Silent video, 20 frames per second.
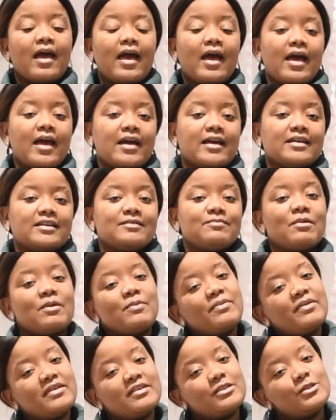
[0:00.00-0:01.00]
and
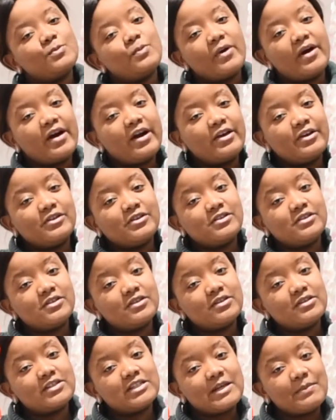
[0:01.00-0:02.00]
maybe inspire you to
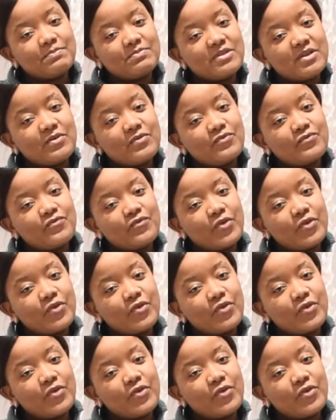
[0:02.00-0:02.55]
do something